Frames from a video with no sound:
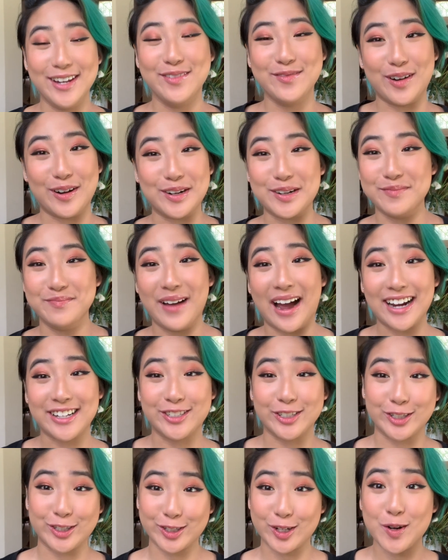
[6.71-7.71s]
welcome back
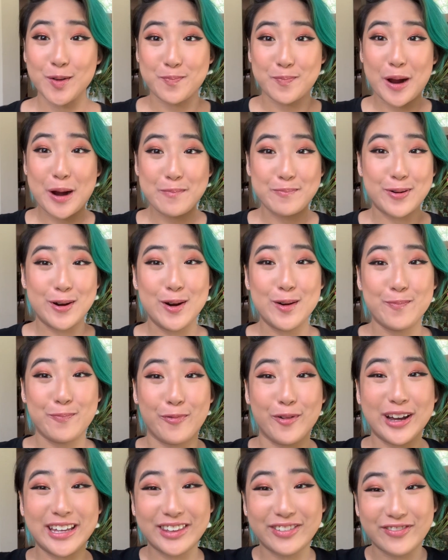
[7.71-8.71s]
to Scoop and Poop
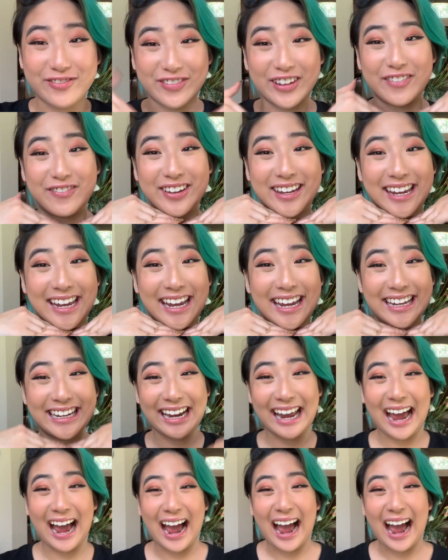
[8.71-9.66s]
with Vivian.